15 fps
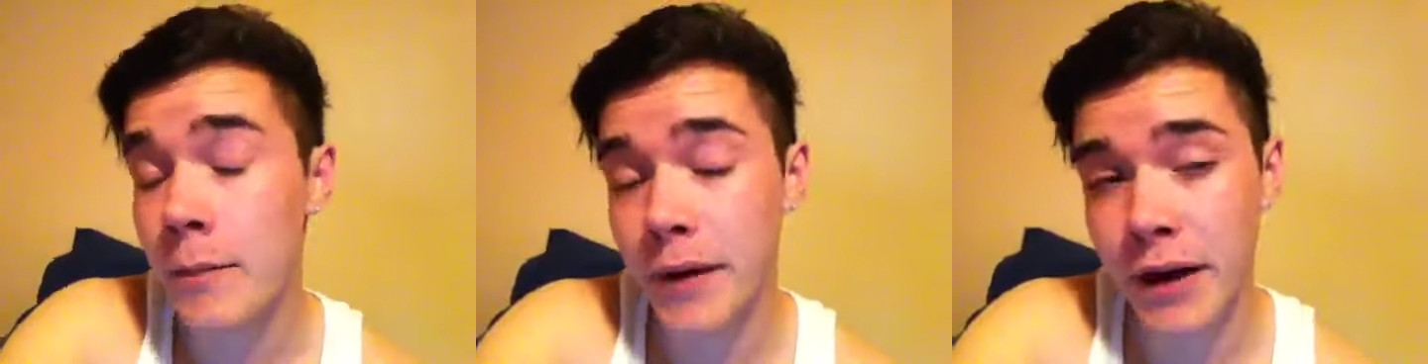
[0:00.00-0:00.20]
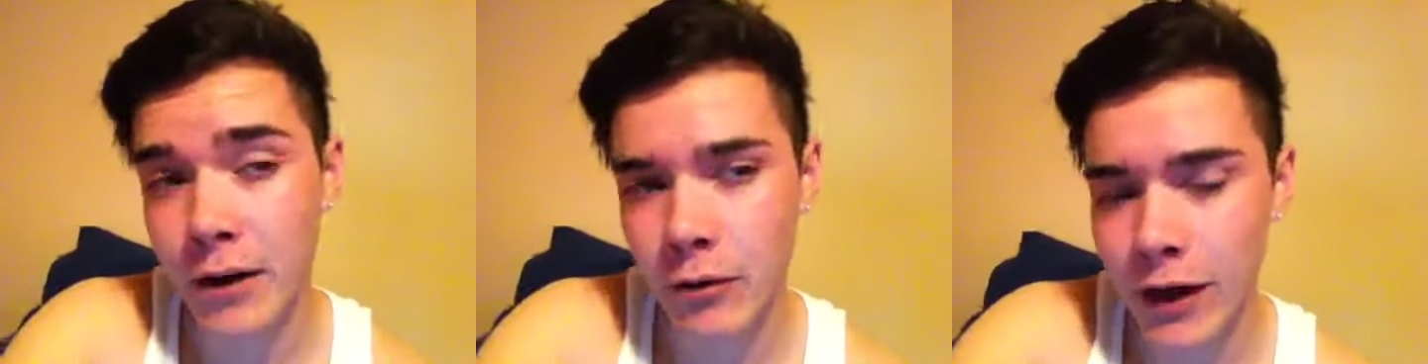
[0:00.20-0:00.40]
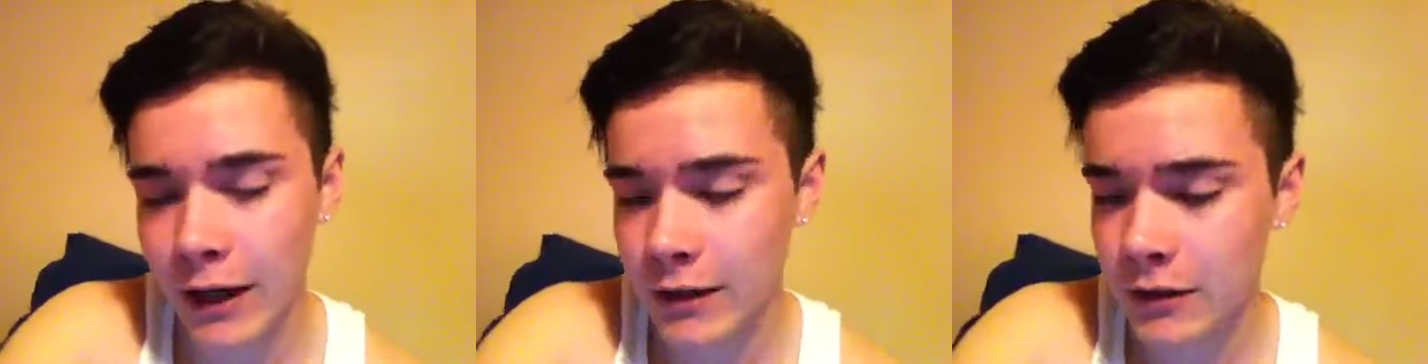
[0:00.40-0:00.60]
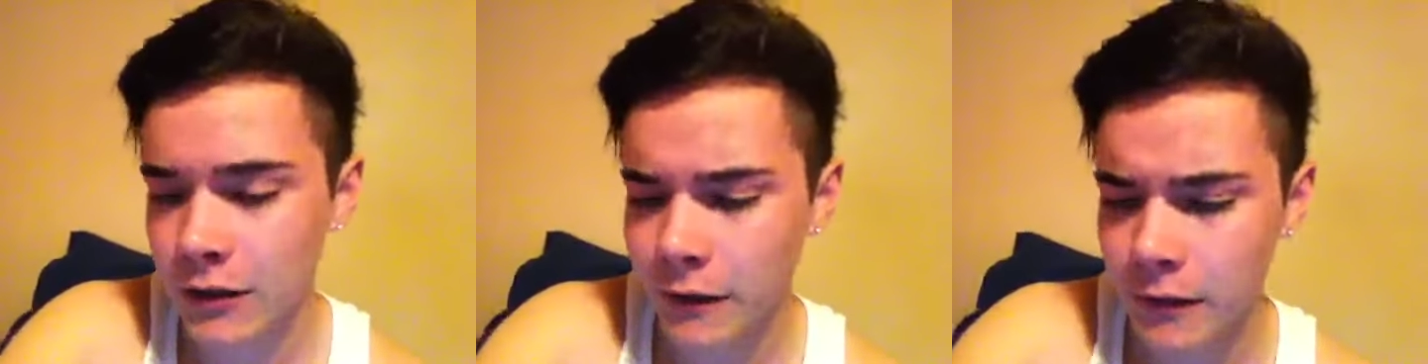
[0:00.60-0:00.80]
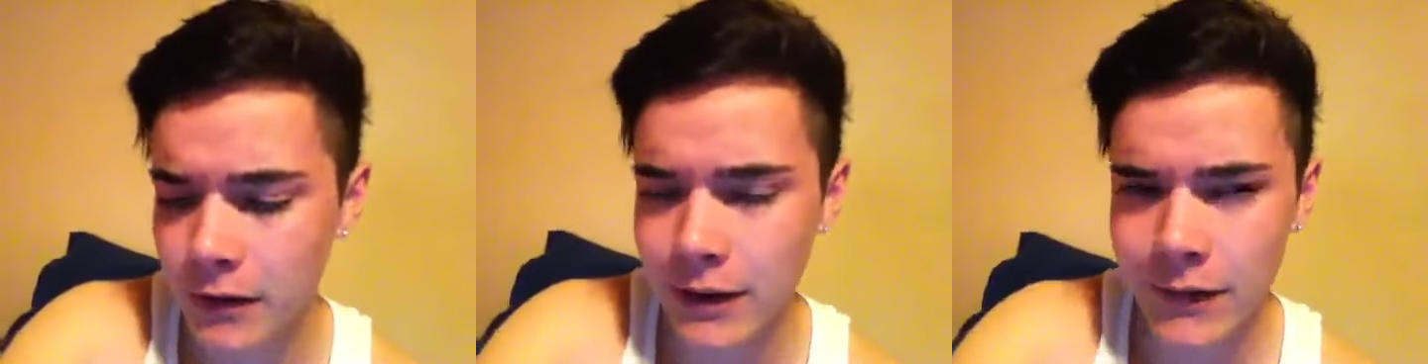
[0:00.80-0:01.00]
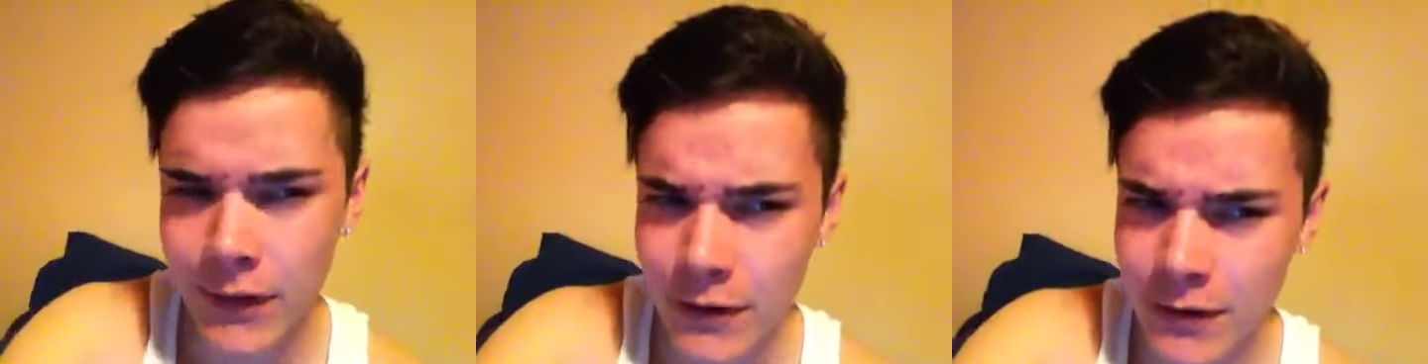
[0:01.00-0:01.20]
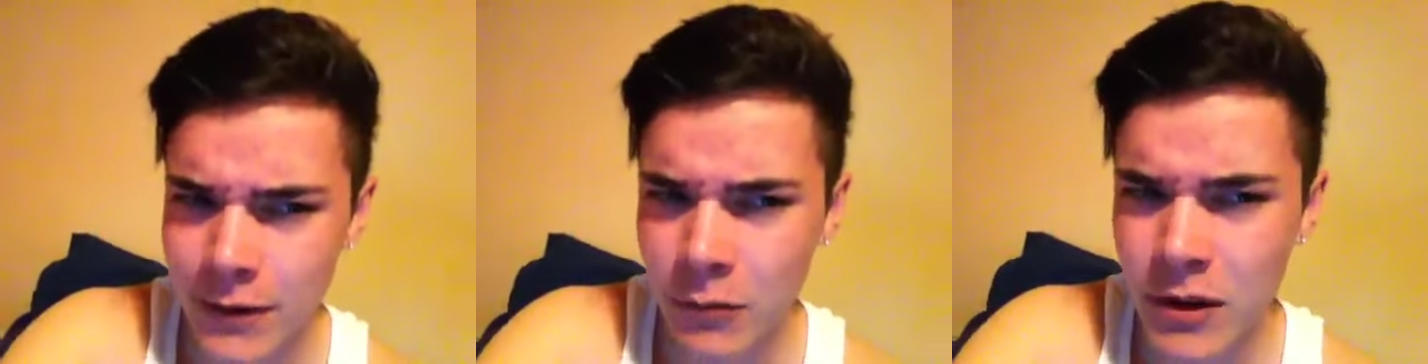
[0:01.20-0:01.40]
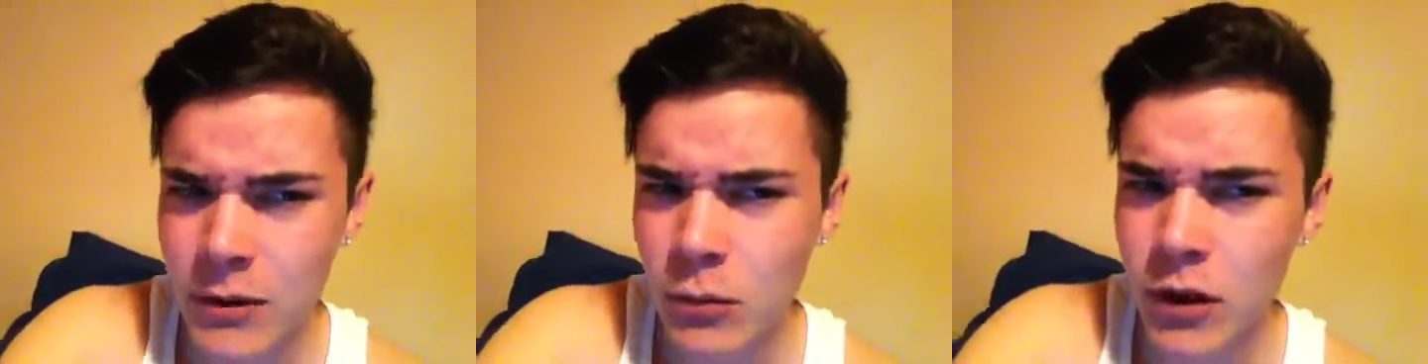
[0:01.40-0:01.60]
But anyway, I had to turn off the TV.
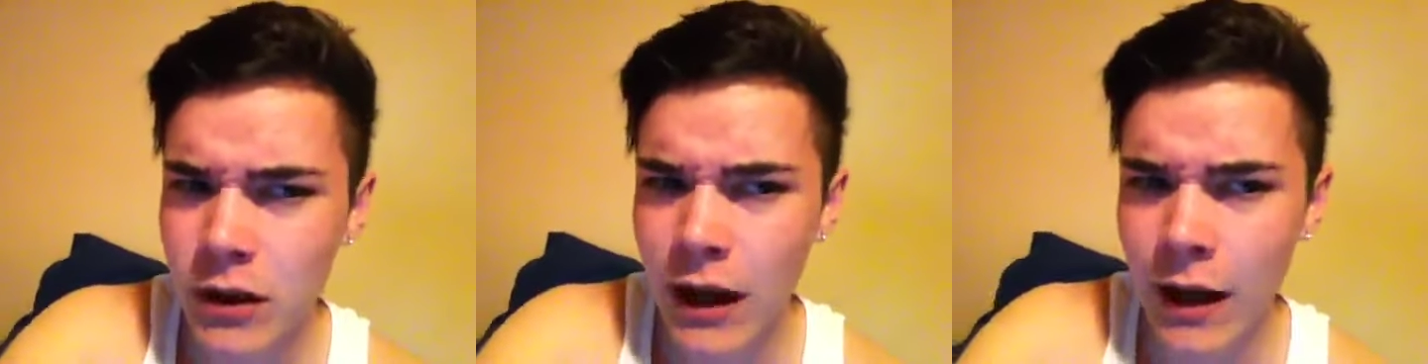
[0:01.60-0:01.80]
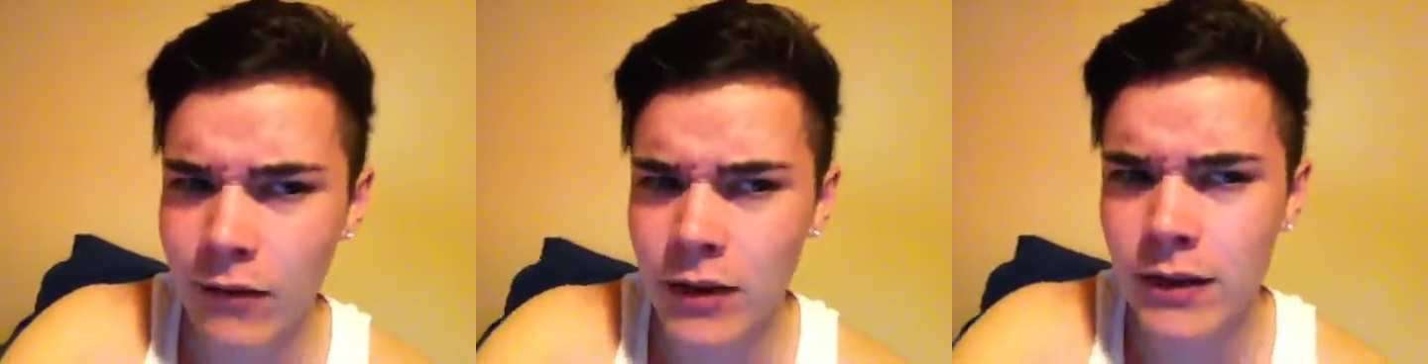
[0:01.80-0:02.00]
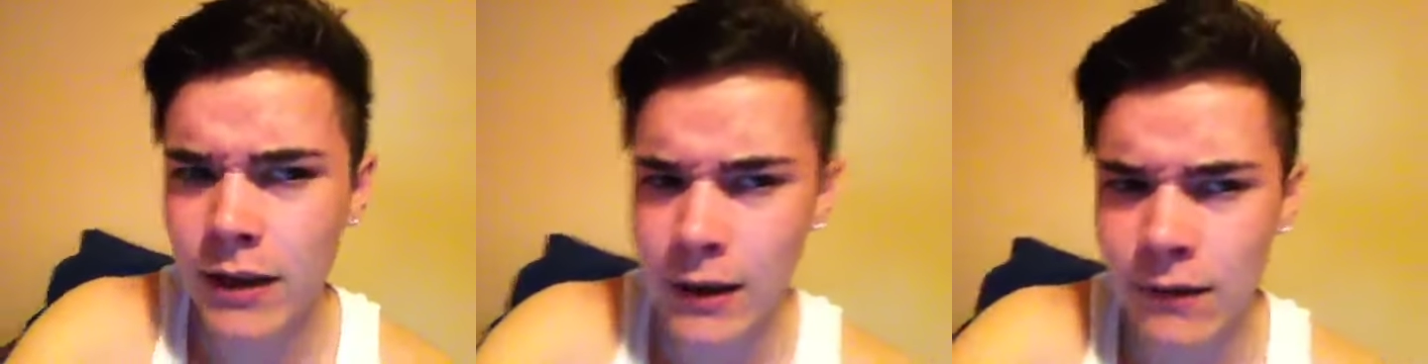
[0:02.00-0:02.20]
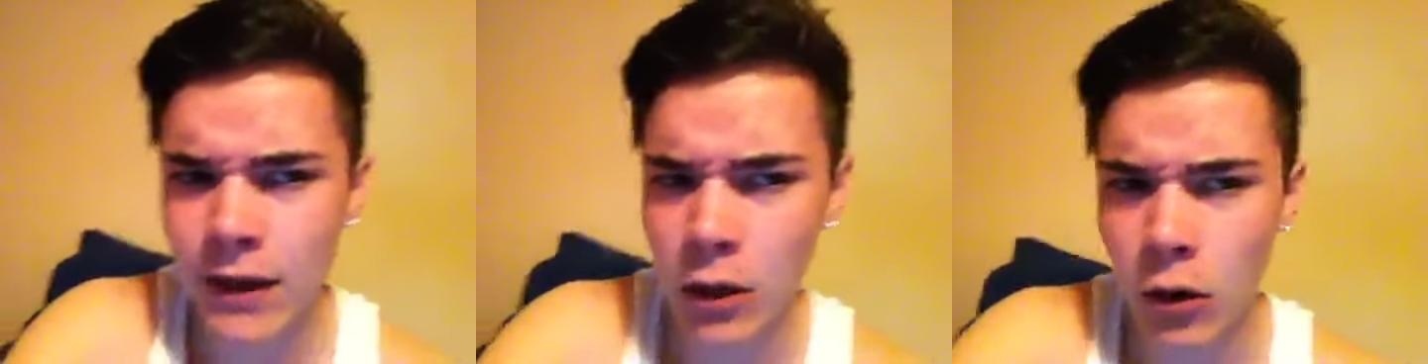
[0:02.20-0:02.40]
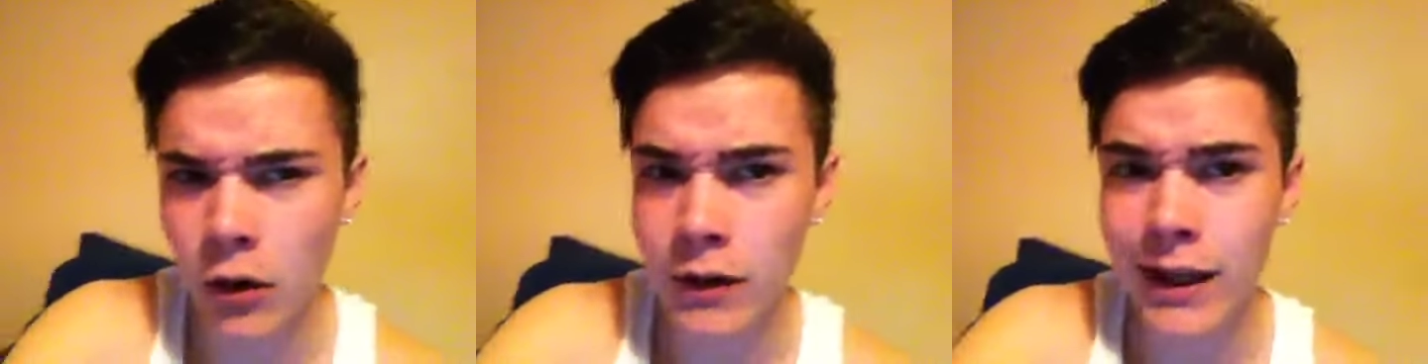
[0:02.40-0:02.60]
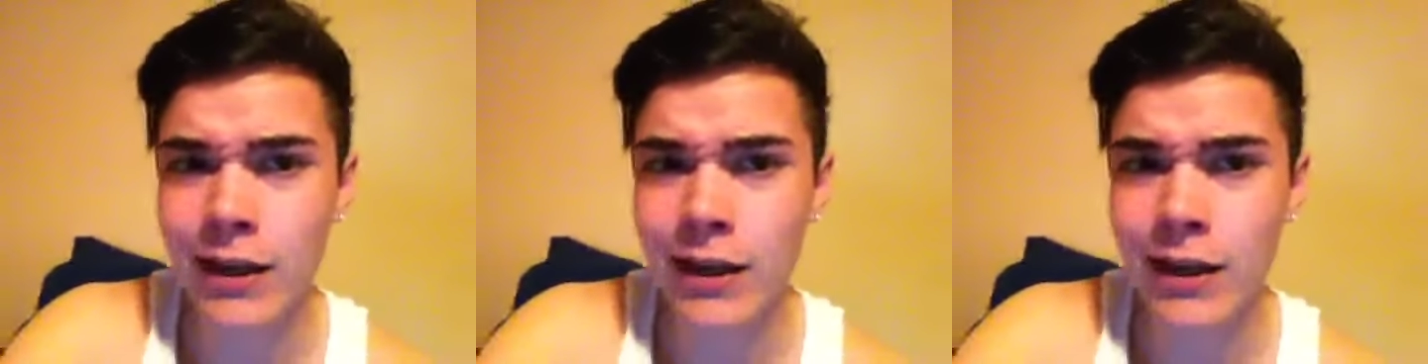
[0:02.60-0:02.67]
Some reason when I have the TV on,